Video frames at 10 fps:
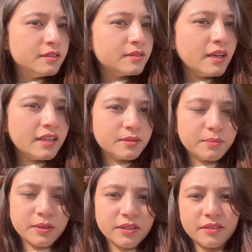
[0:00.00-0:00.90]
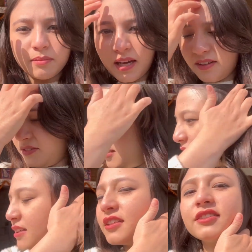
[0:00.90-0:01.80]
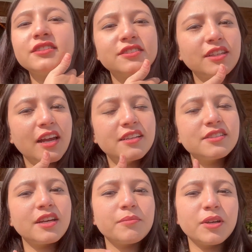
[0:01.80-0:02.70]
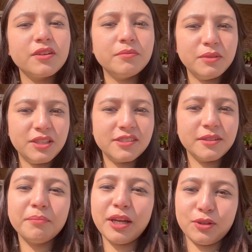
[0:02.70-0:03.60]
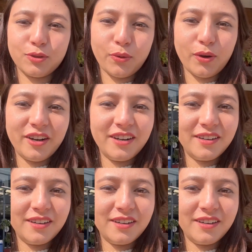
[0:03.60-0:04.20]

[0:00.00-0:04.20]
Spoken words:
So as per the manifestation challenge, I'm gonna meet a mentor.